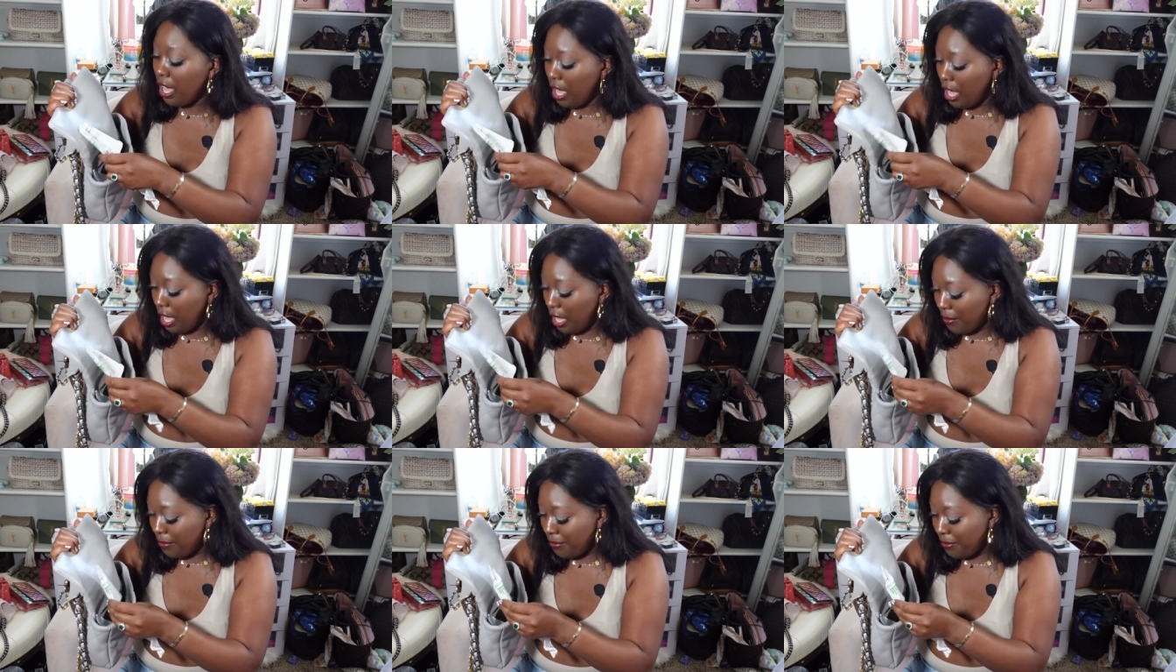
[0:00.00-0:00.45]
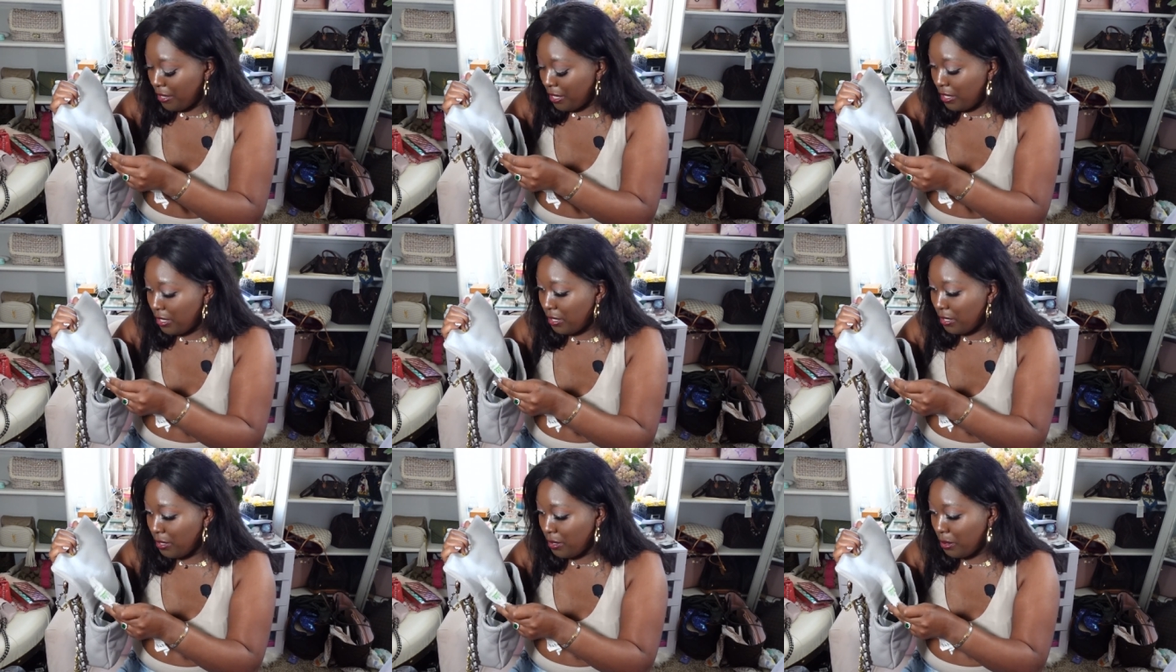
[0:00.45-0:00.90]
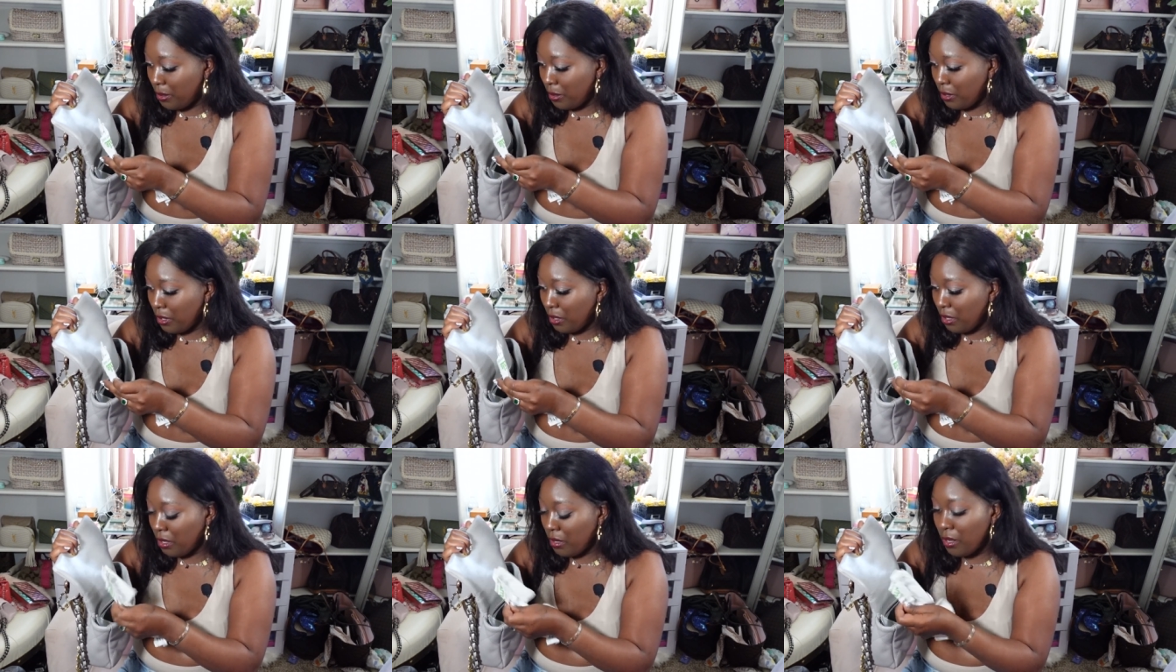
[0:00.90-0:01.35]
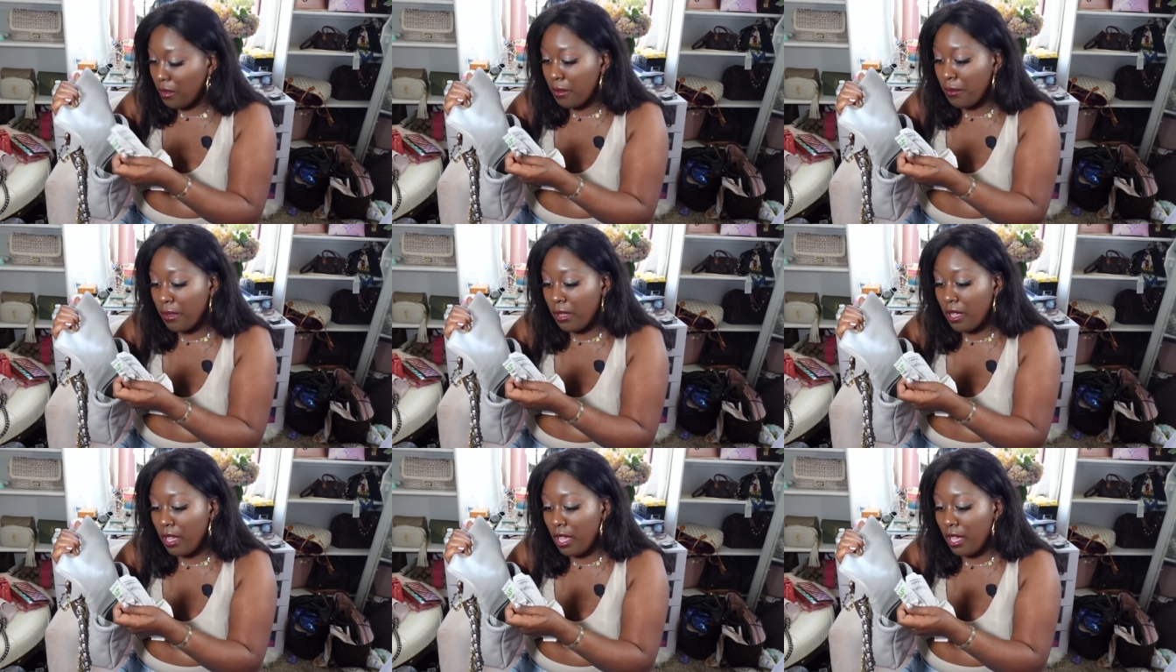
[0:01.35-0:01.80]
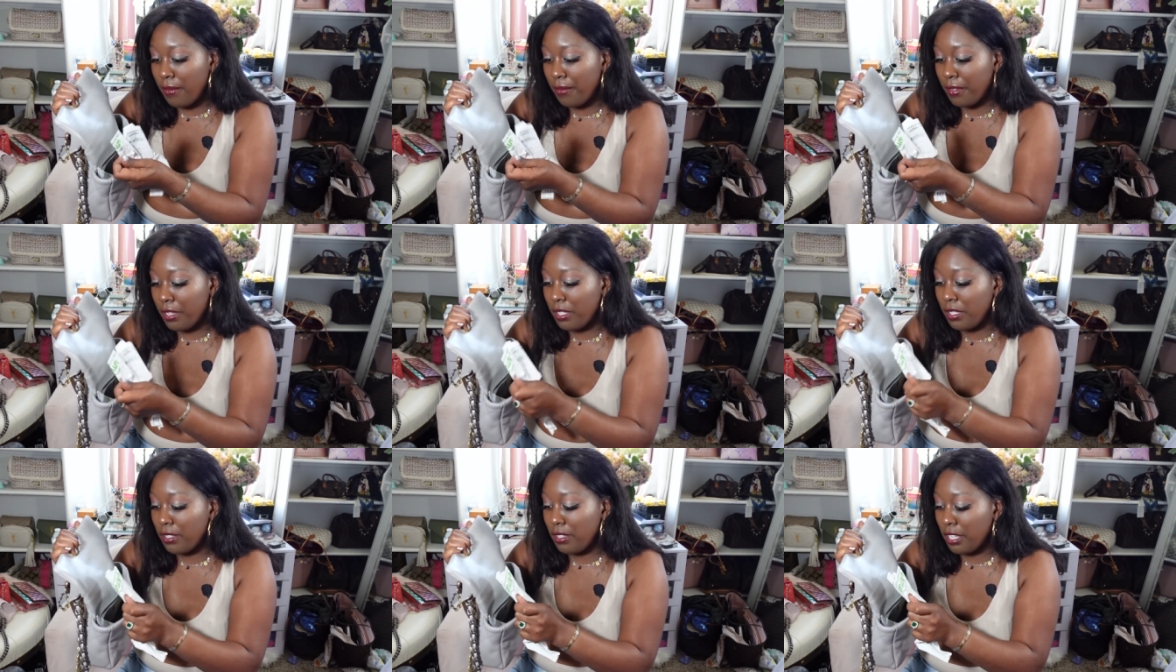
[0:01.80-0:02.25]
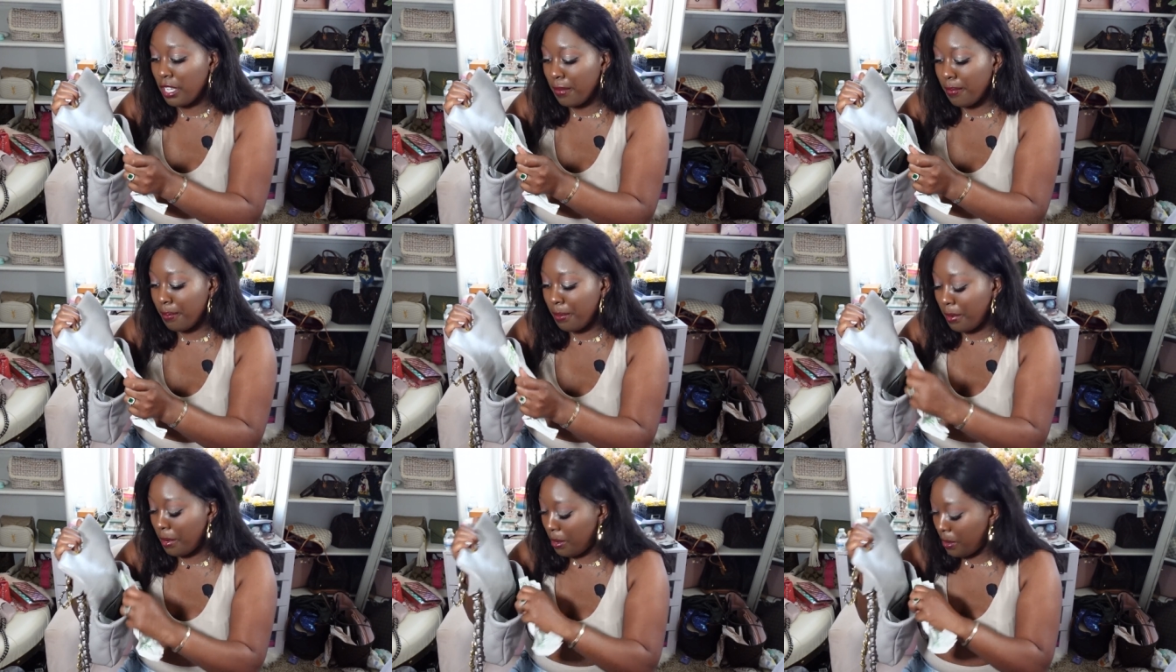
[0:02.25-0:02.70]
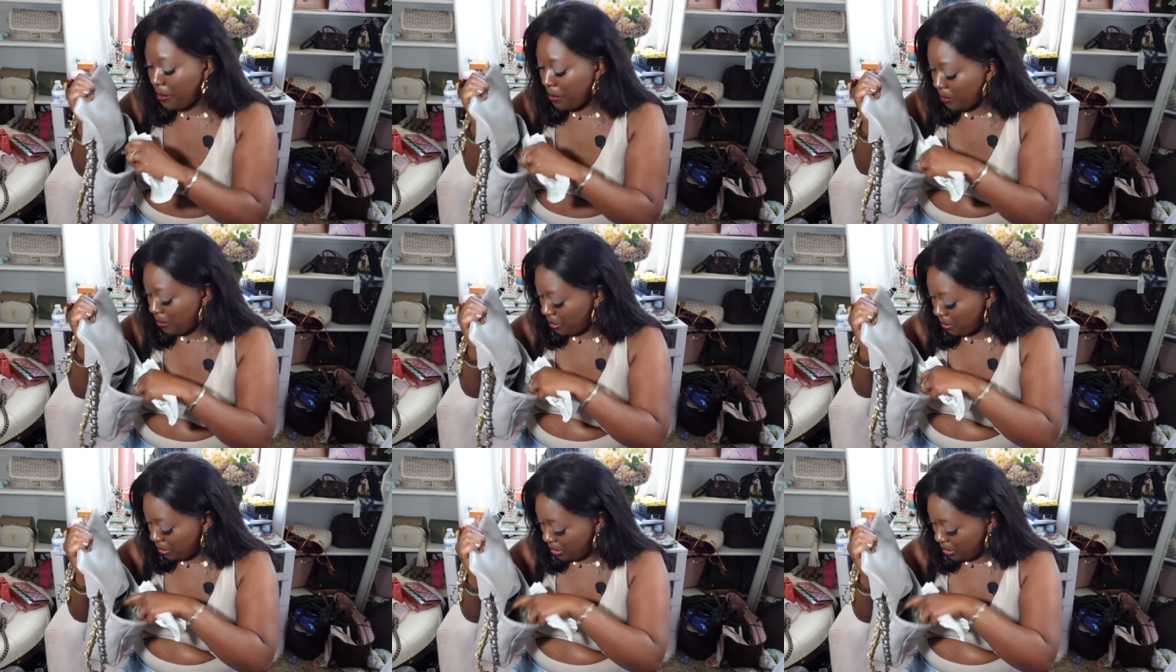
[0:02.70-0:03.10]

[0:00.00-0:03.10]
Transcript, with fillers: Office Depot.